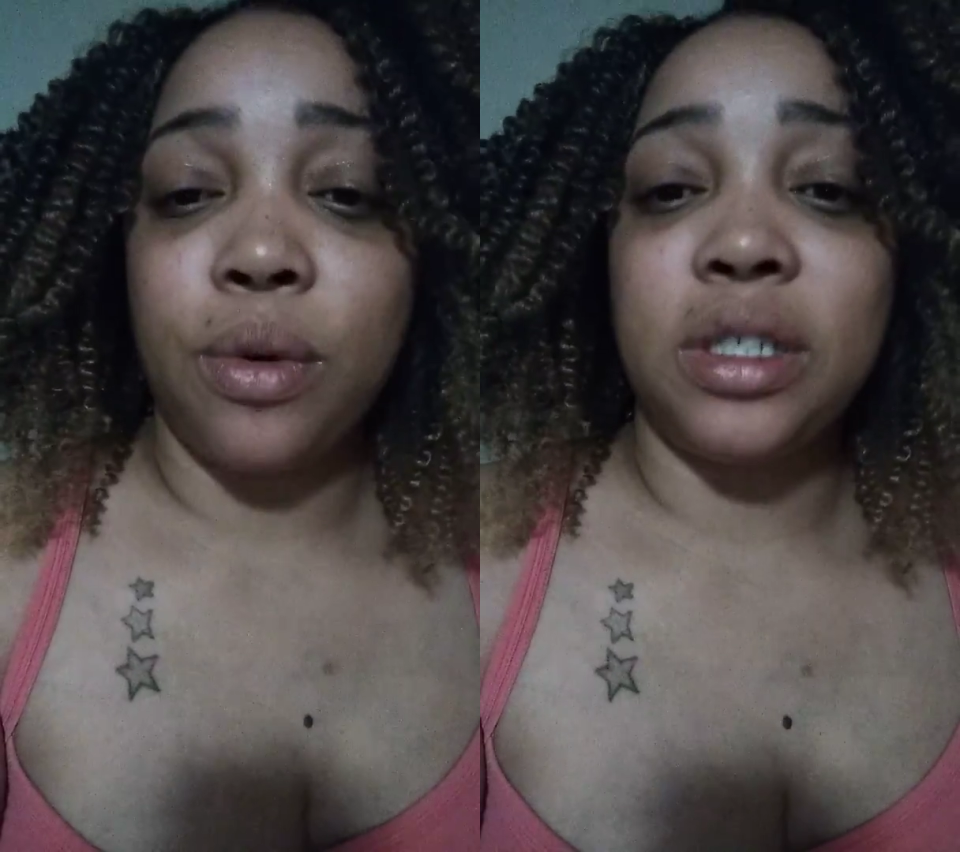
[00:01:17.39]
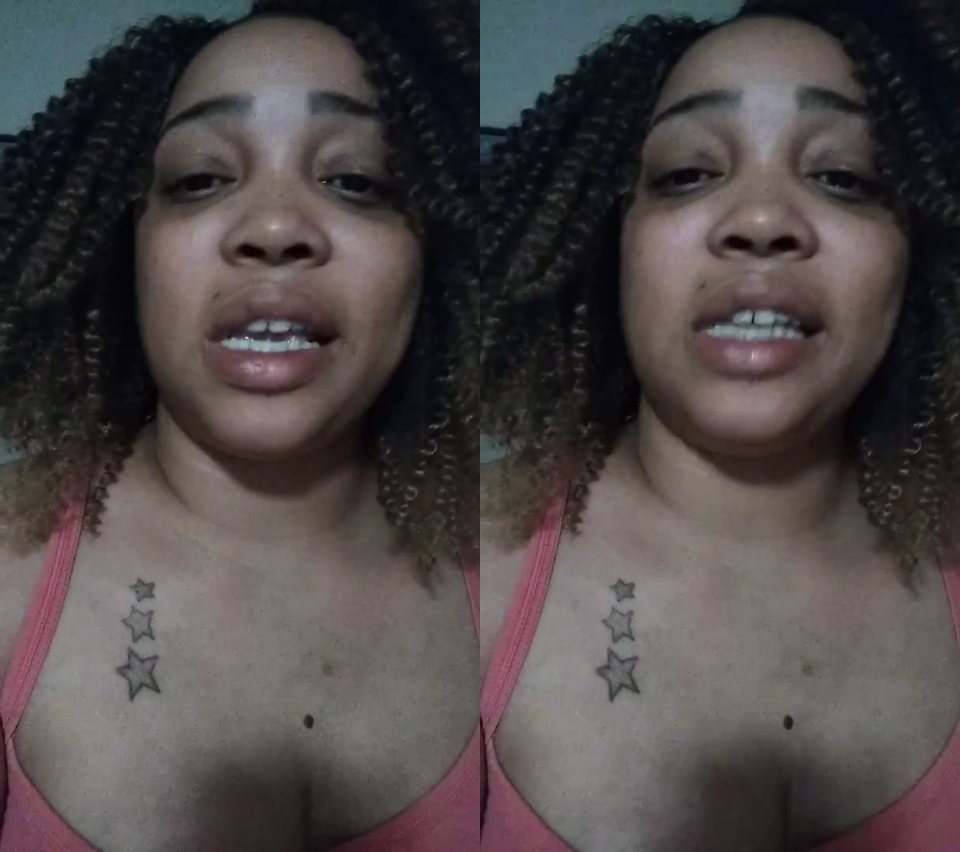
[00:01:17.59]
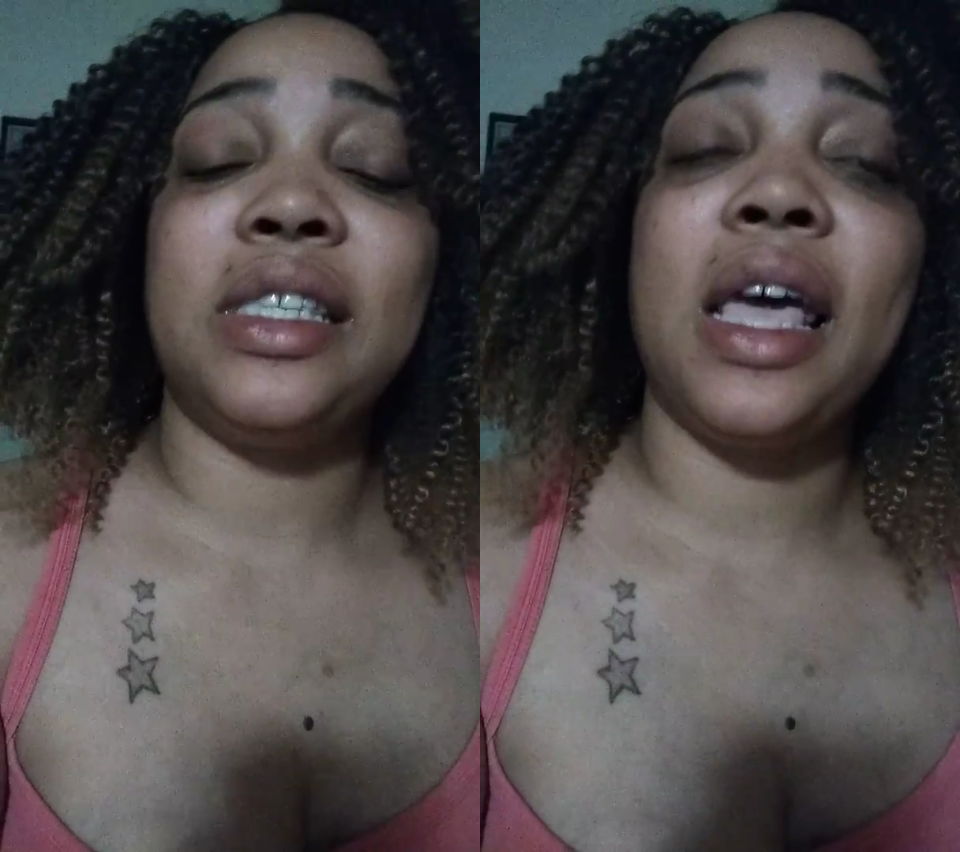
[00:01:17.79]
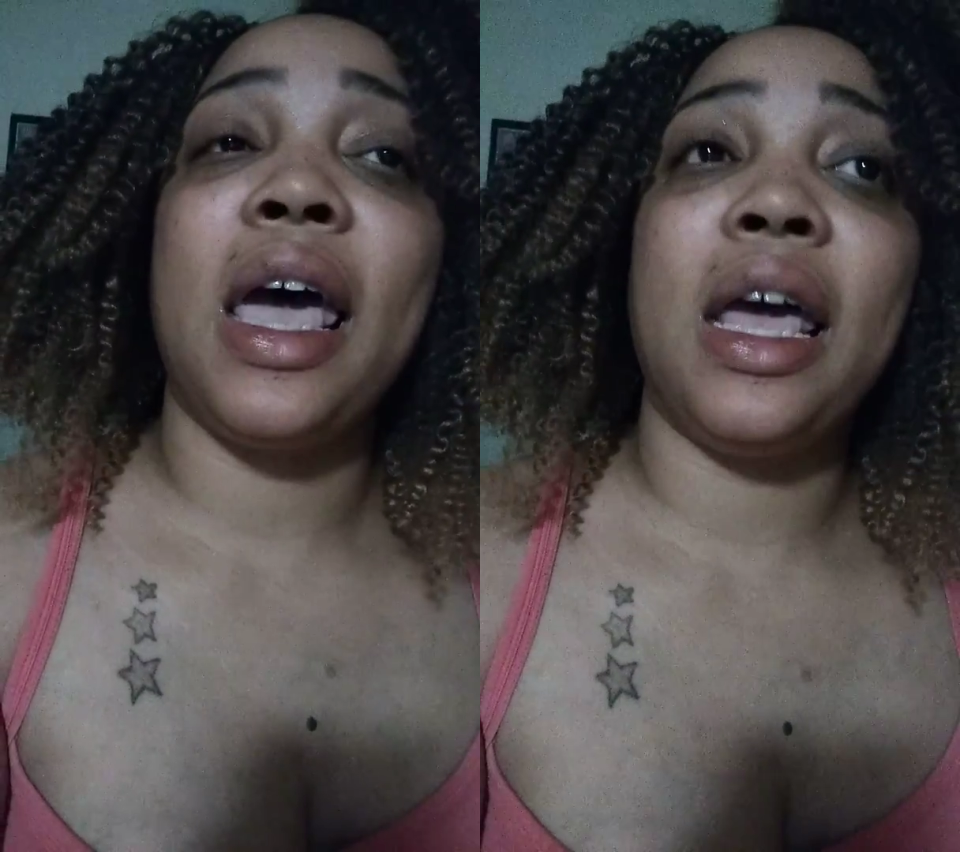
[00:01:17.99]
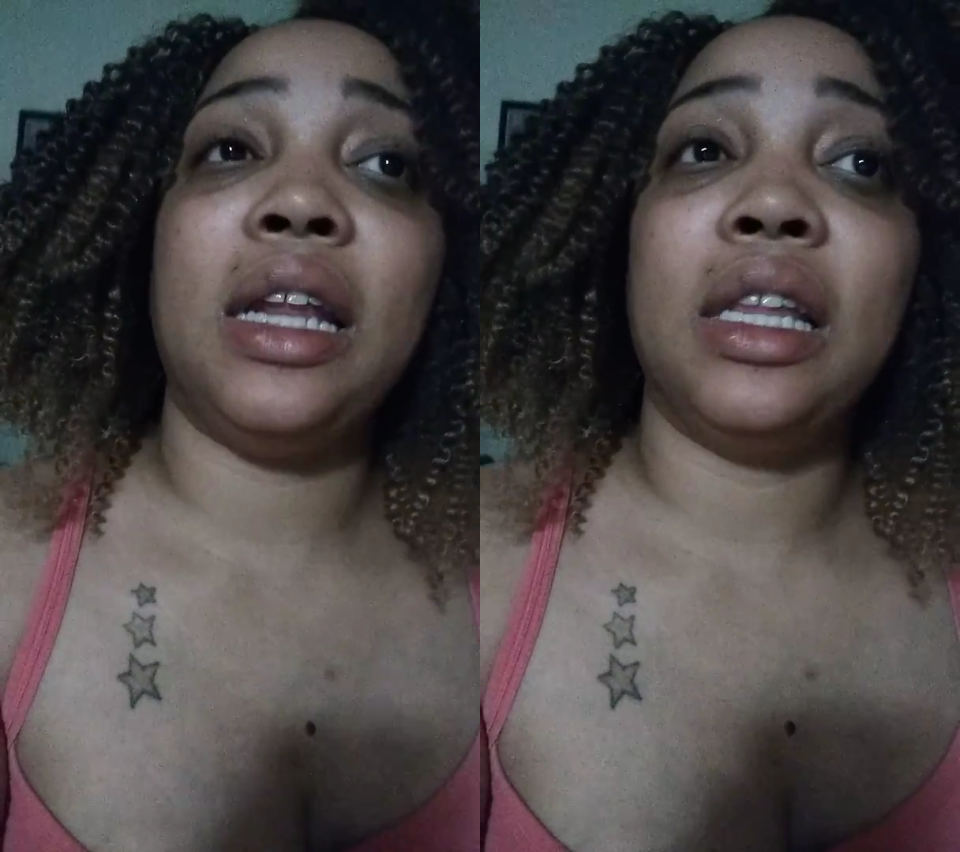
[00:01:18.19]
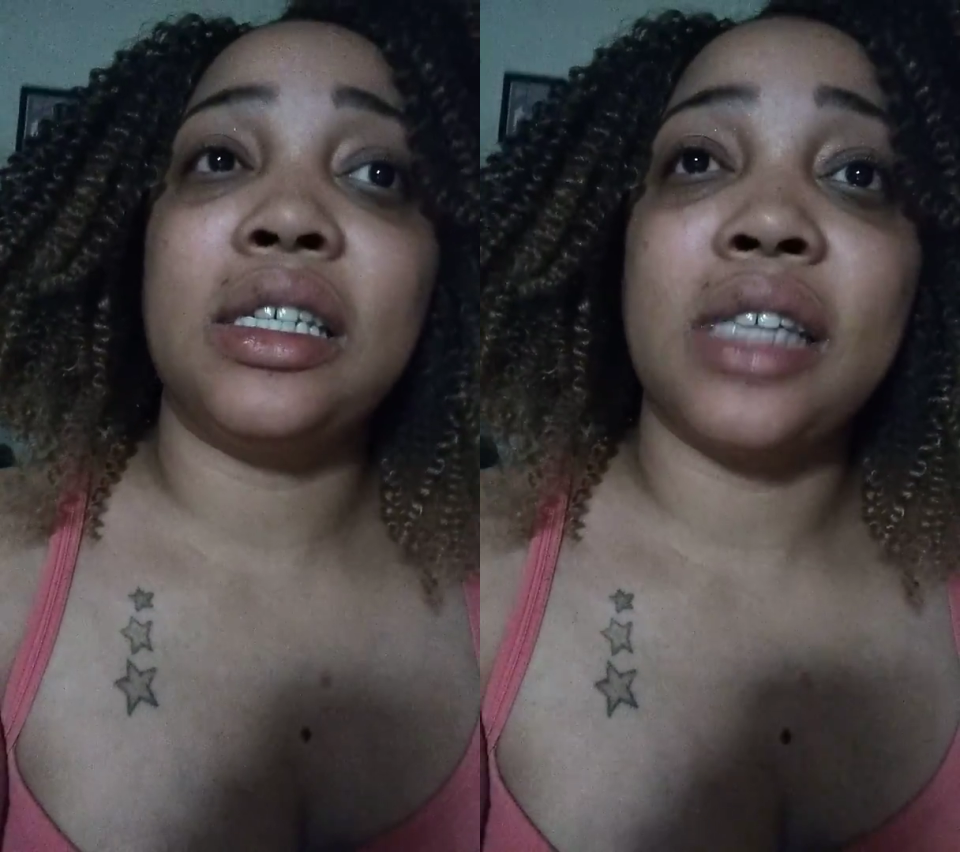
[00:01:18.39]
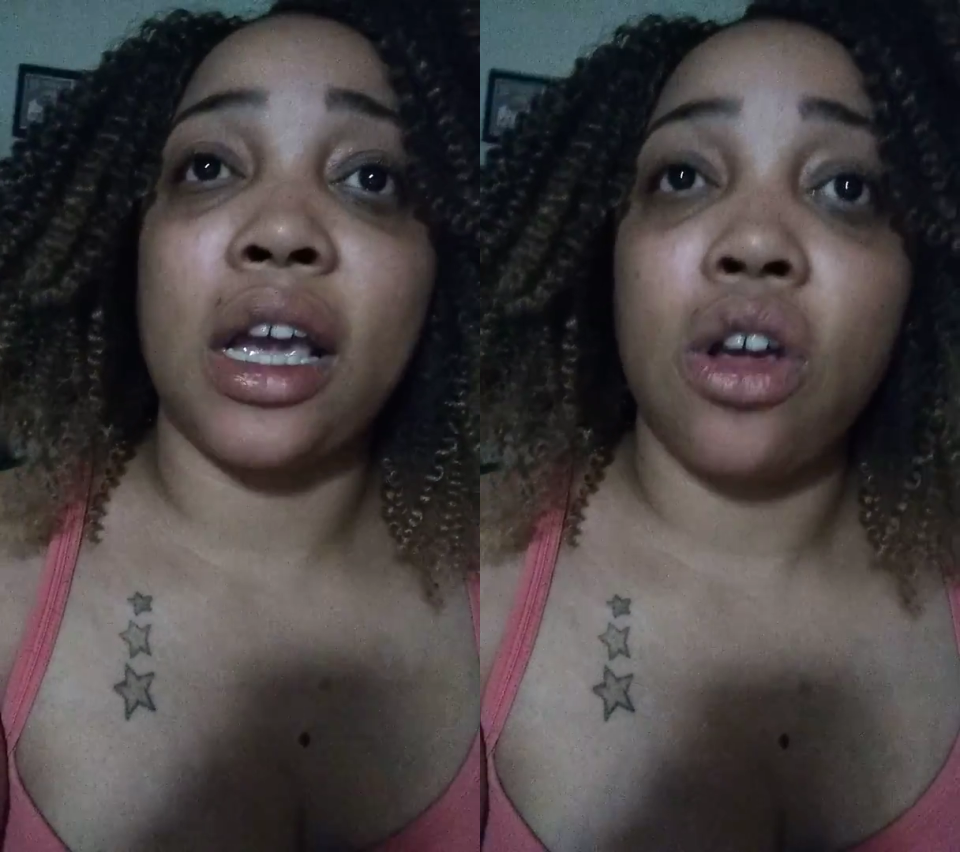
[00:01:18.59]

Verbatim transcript: which they said looks like